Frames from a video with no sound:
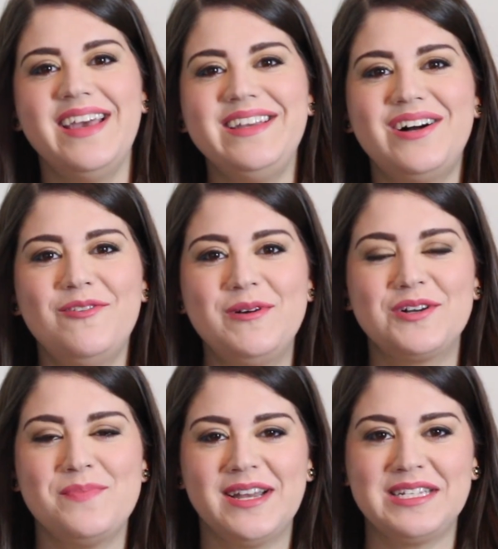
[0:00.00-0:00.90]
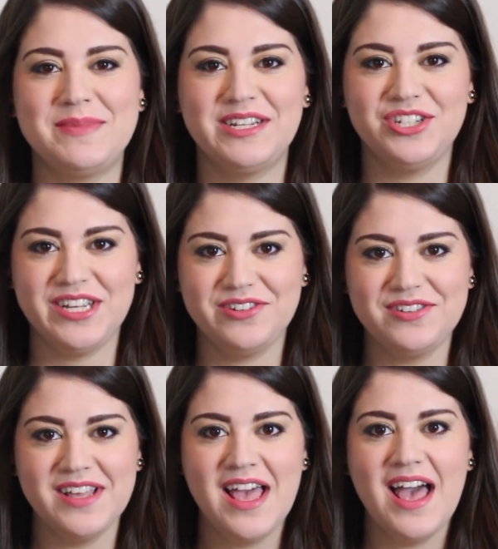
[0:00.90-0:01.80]
Hey y'all, welcome back to my
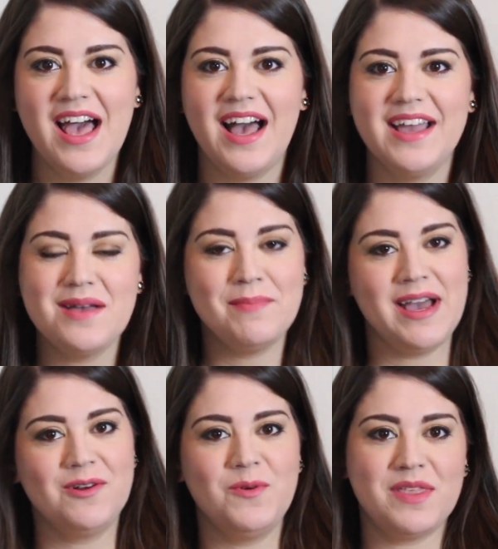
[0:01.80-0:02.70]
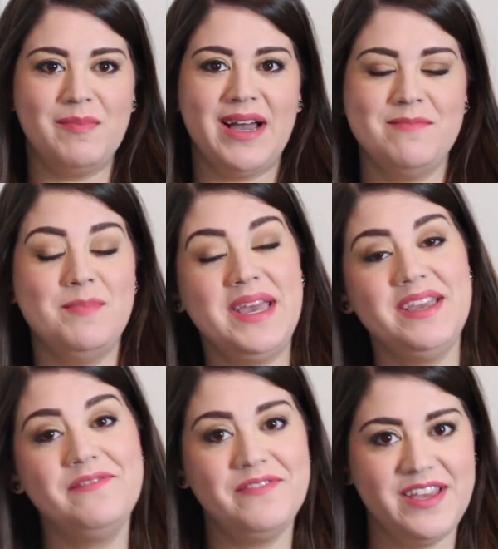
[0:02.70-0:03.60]
channel. I am back with my
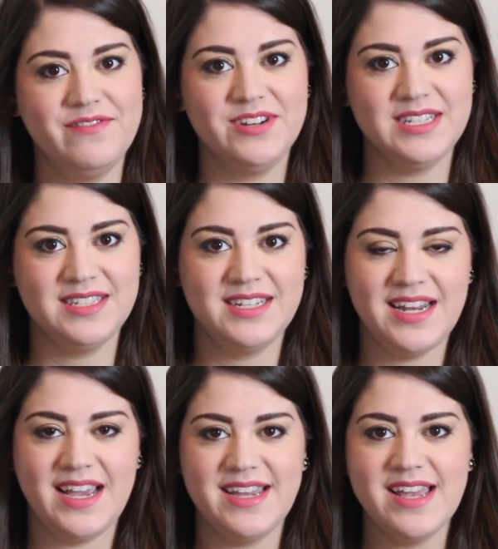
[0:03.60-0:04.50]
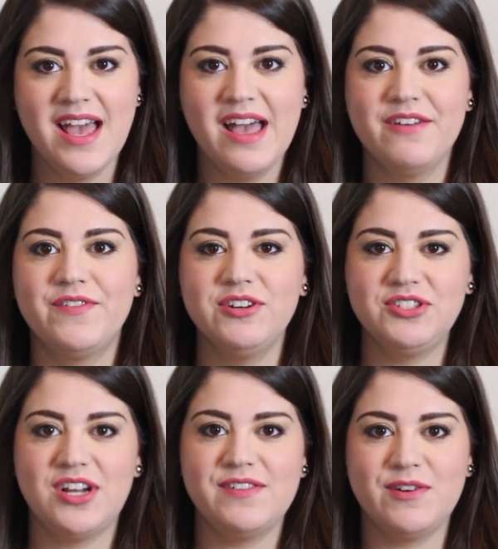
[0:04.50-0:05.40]
May favorites today.
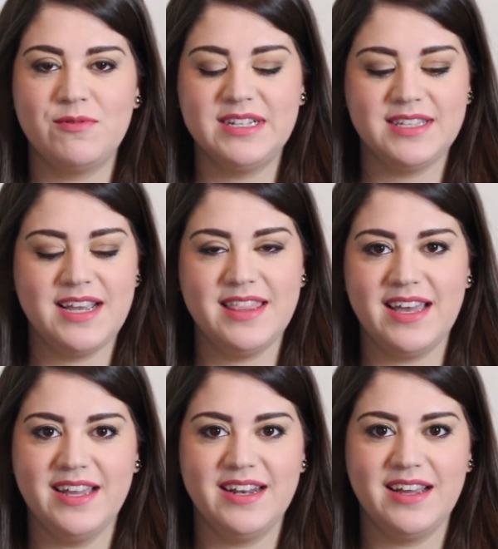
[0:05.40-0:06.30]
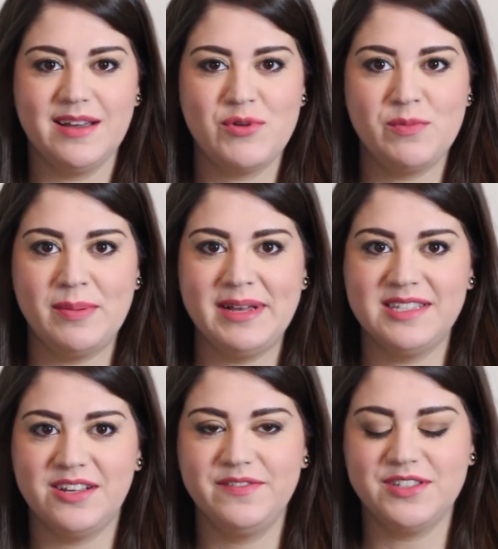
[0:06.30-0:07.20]
First off, I want to say that I'm home by
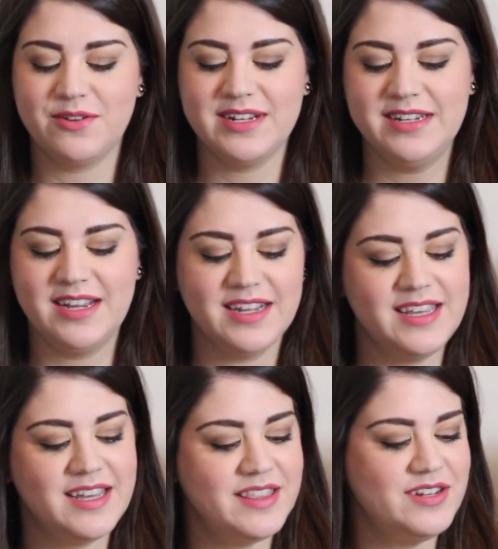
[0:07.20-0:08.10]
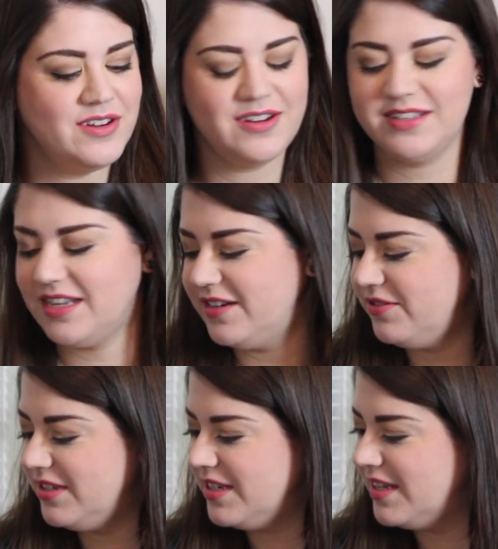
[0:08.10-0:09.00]
myself, so I did not kick the dogs
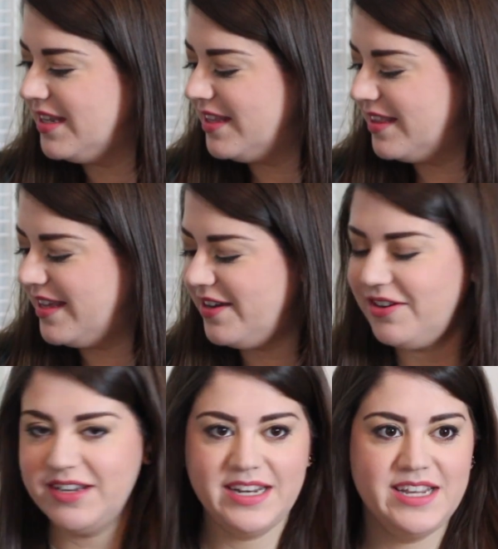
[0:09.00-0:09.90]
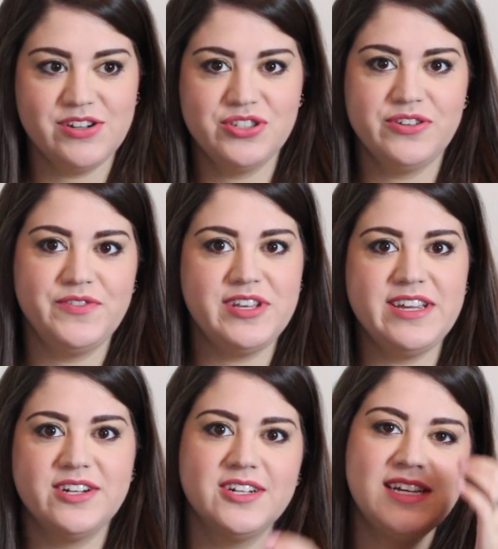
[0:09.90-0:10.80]
out. They are in here, so if you
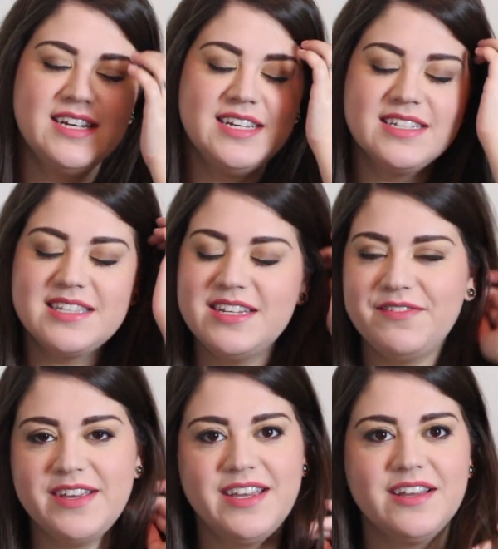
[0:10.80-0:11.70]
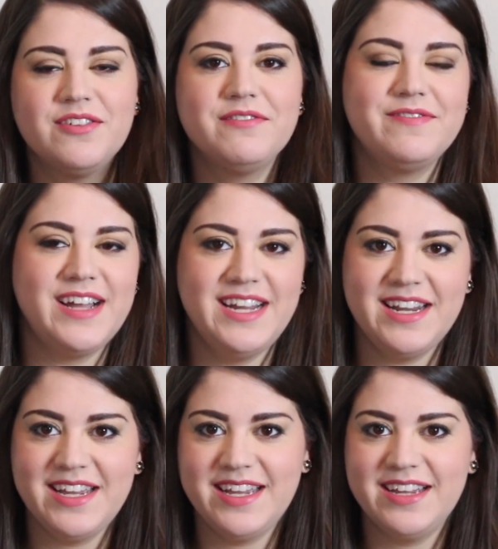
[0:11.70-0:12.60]
hear sniffing or
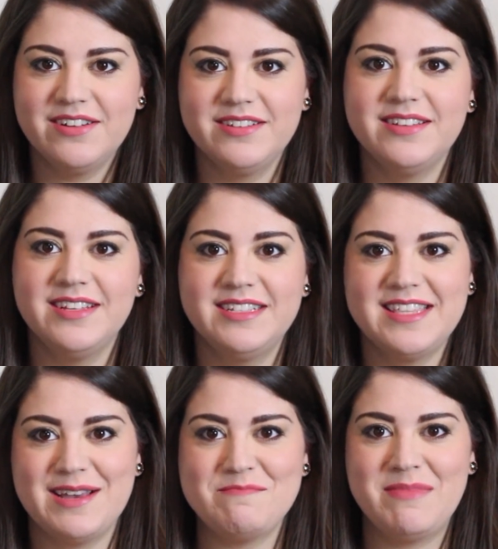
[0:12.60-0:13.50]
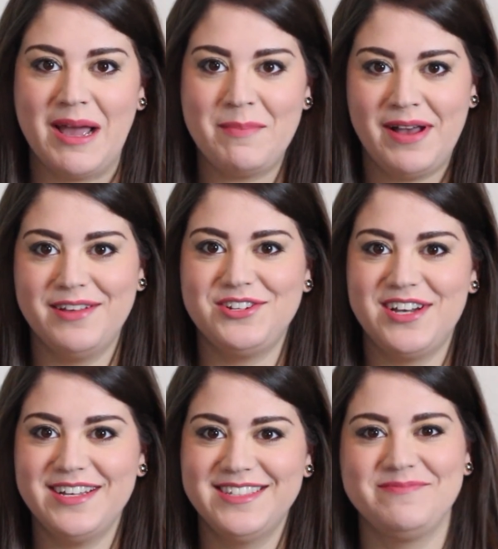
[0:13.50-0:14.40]
fighting, or it's them, I
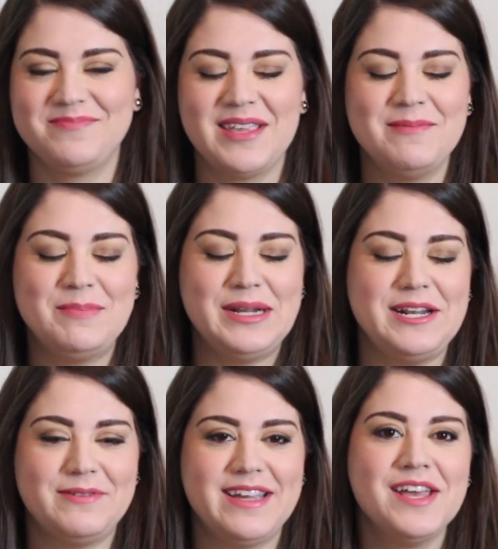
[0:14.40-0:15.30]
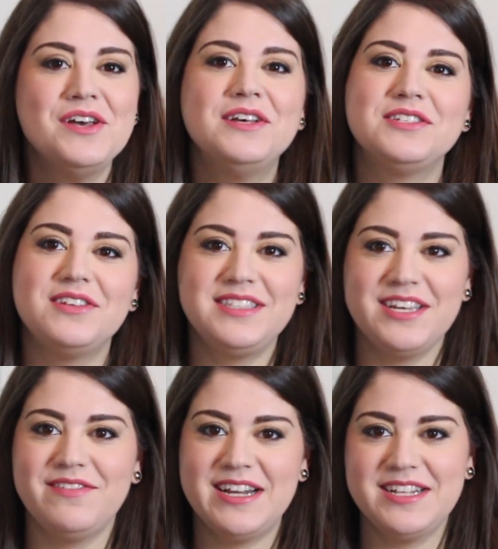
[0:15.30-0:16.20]
apologize. But anyway, so let's
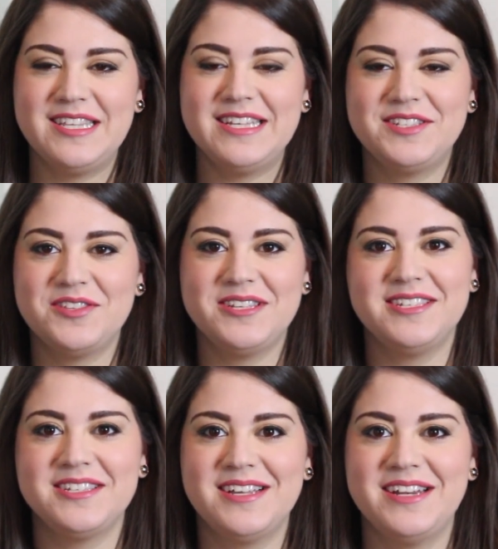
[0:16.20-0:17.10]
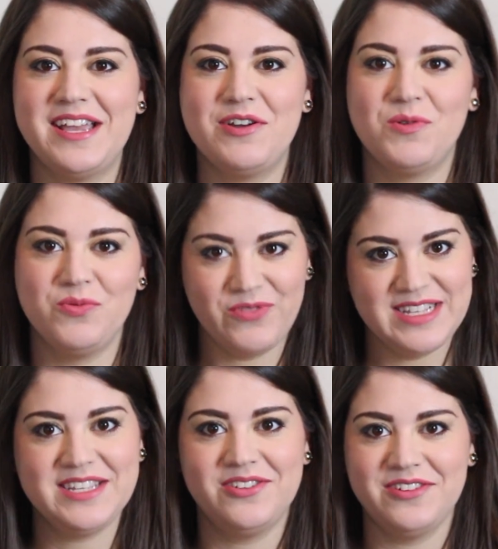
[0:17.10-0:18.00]
get right into this so this isn't a
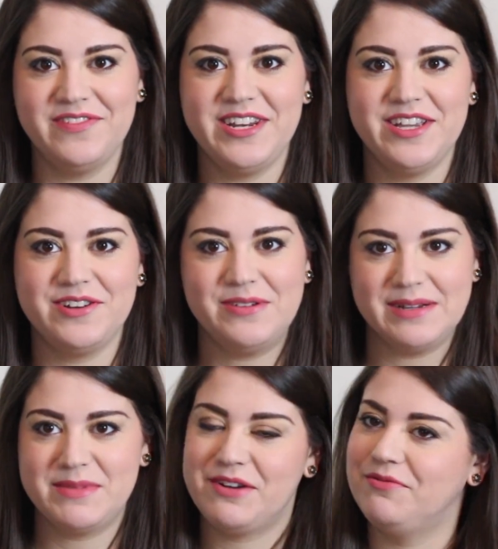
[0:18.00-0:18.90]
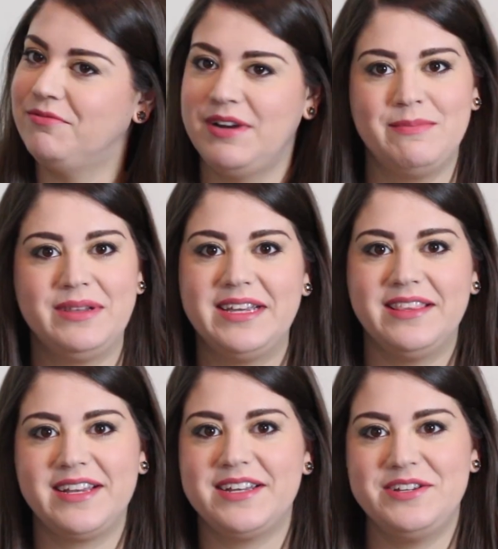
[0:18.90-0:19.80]
crazy long video and I'm not
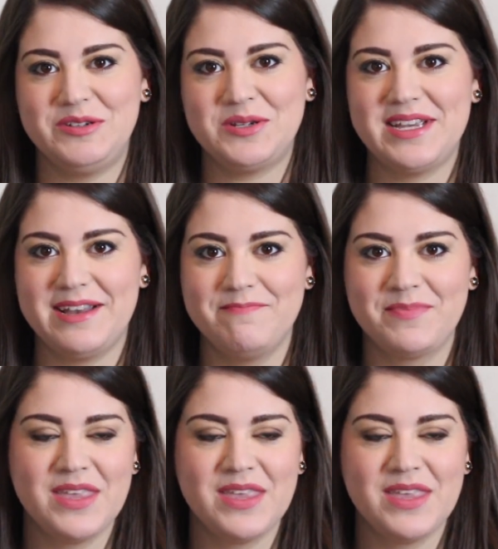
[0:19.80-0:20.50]
rambling like I usually am.